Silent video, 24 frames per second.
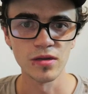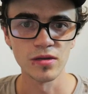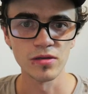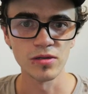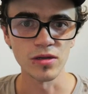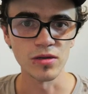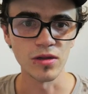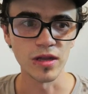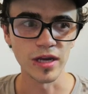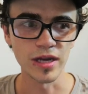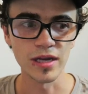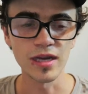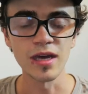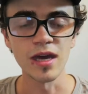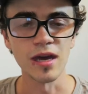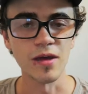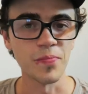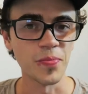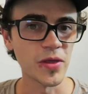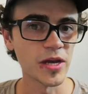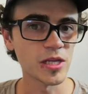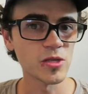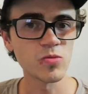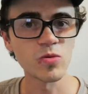So like, yeah,
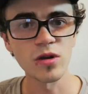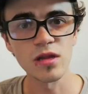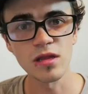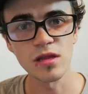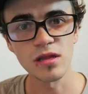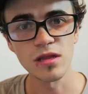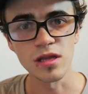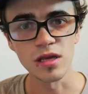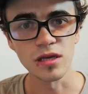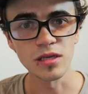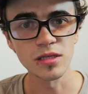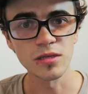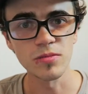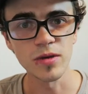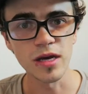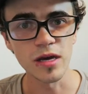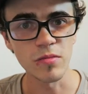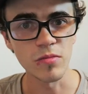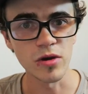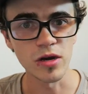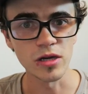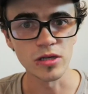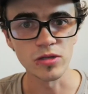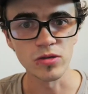that's one of the things
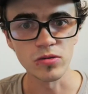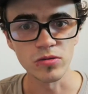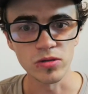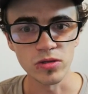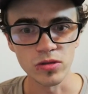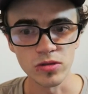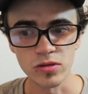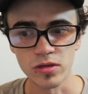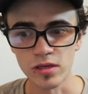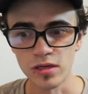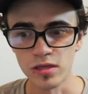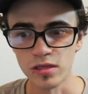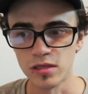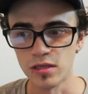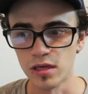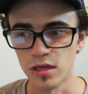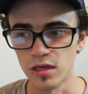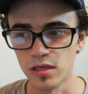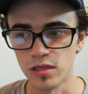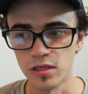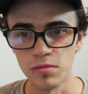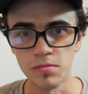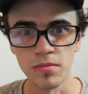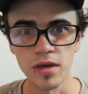about bicycle touring is
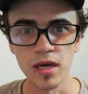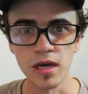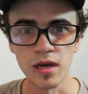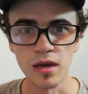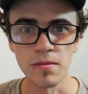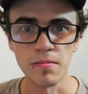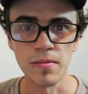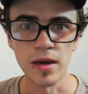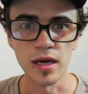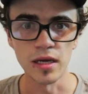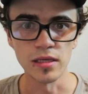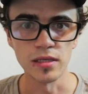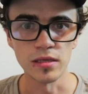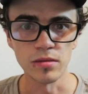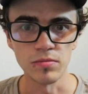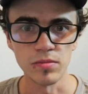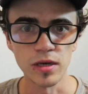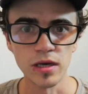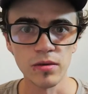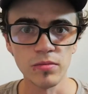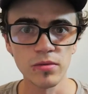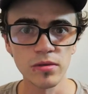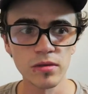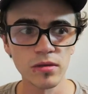you meet amazing
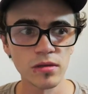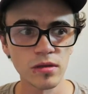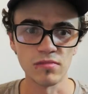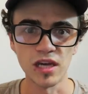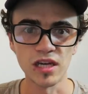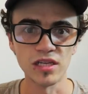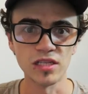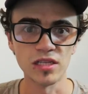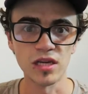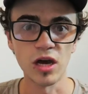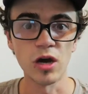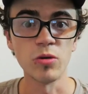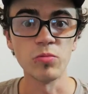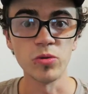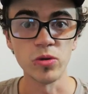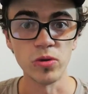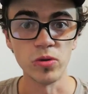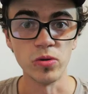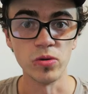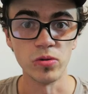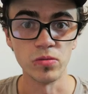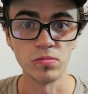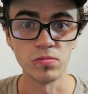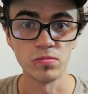people. They just help
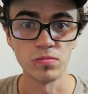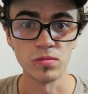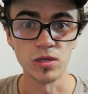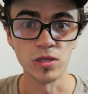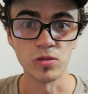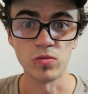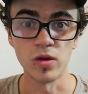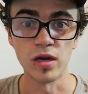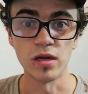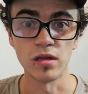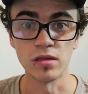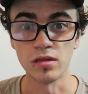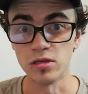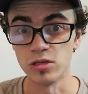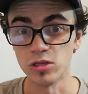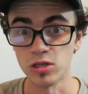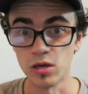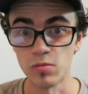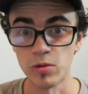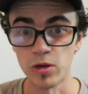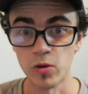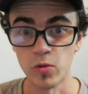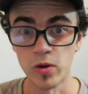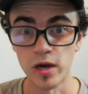you as well in
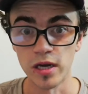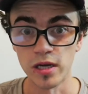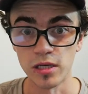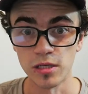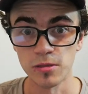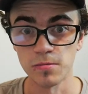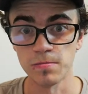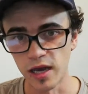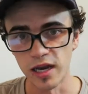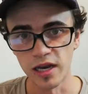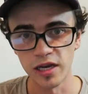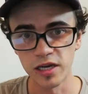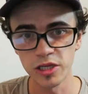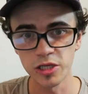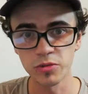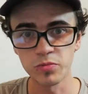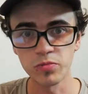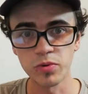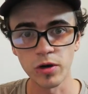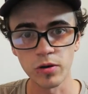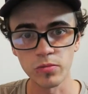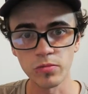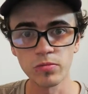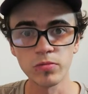so many ways. And it is
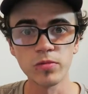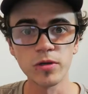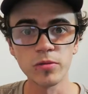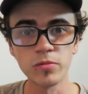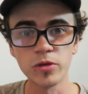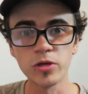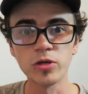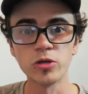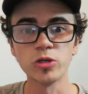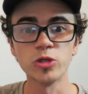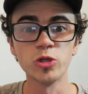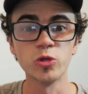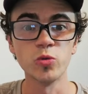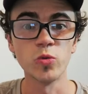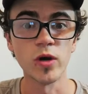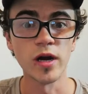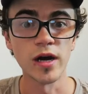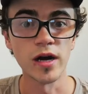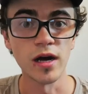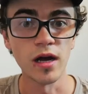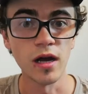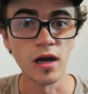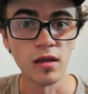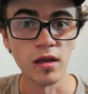probably because you
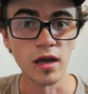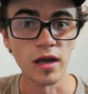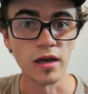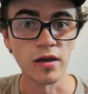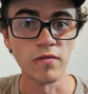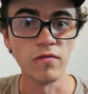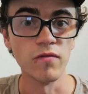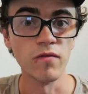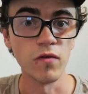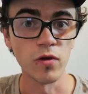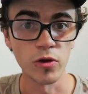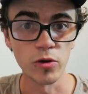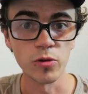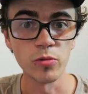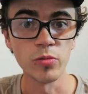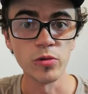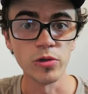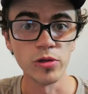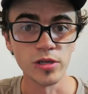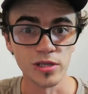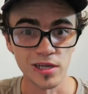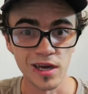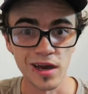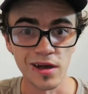are like
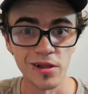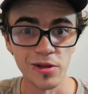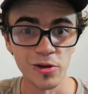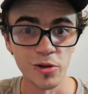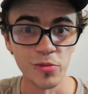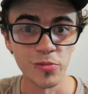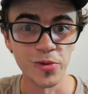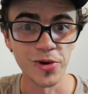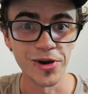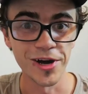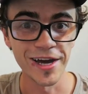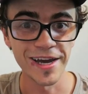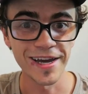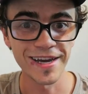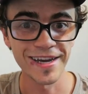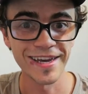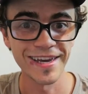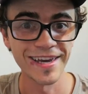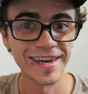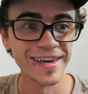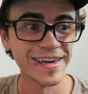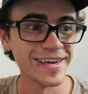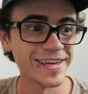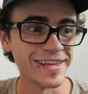vulnerable as hell on a bike.